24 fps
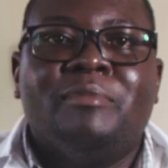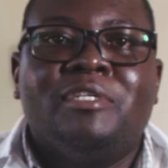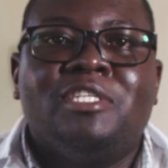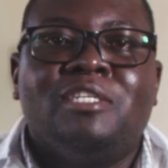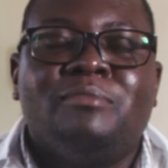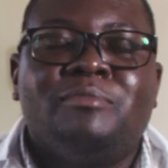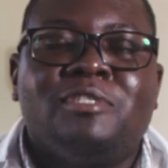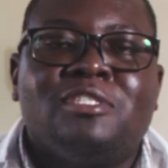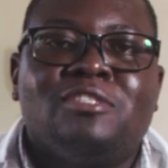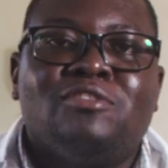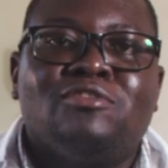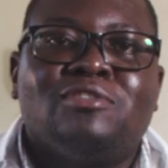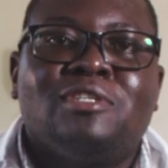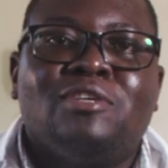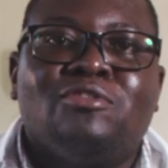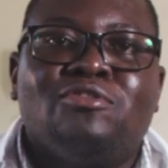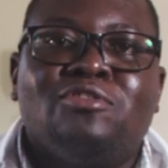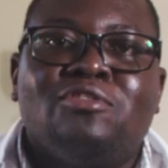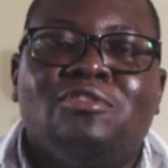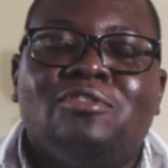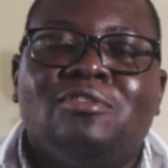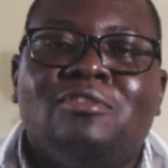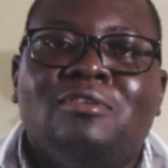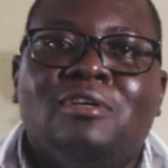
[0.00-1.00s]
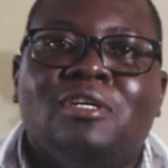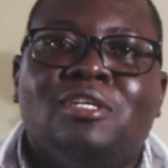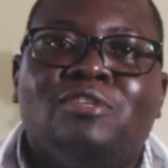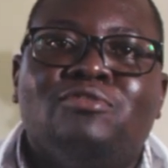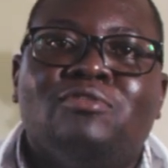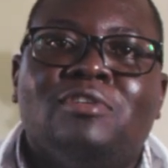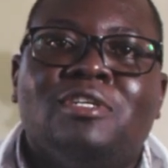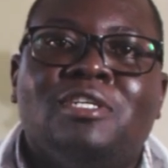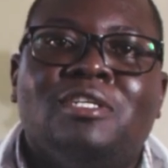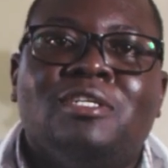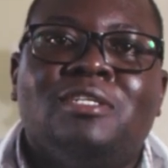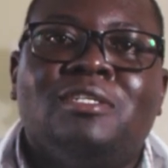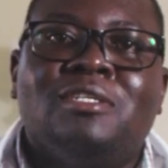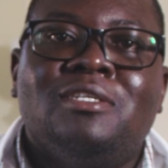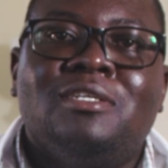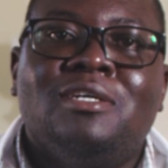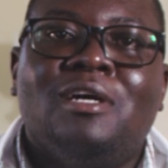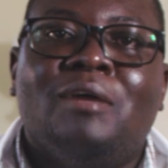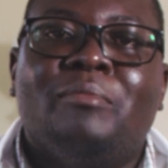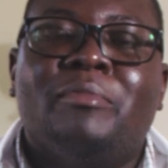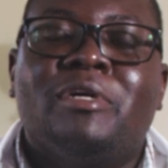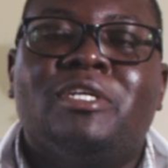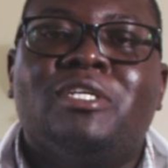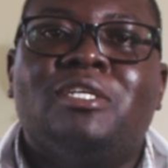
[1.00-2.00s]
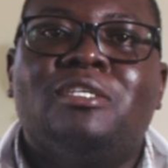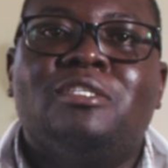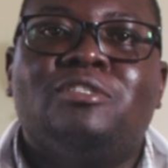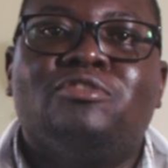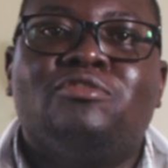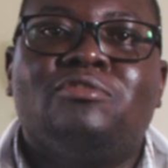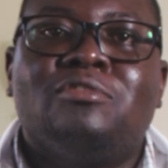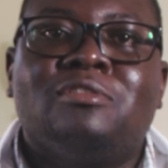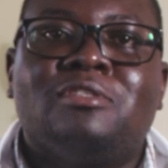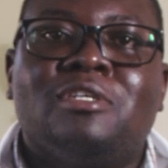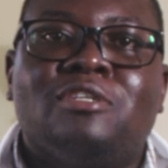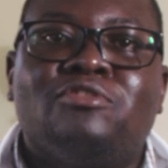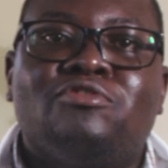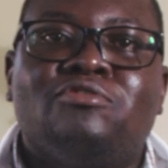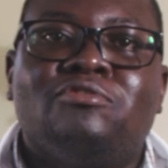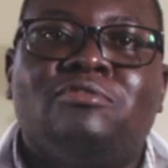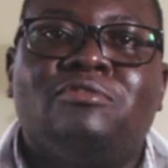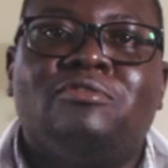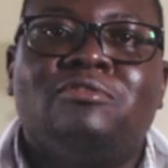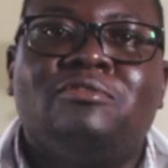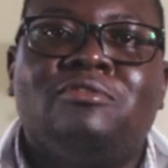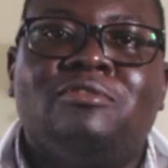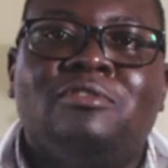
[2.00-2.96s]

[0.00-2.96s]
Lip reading: my name is Dr. Odoyo Edward. I'm a dental surgeon